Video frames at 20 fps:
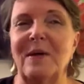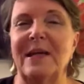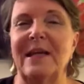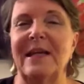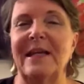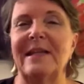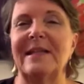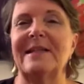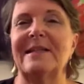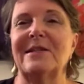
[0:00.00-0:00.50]
and
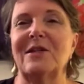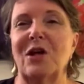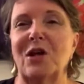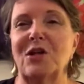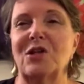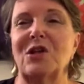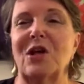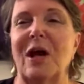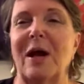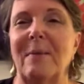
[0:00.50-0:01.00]
he's
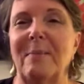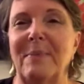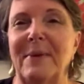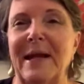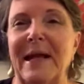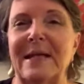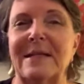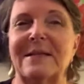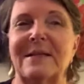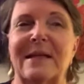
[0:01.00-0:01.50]
such a
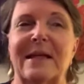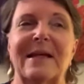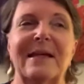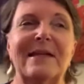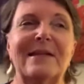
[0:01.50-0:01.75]
blessing.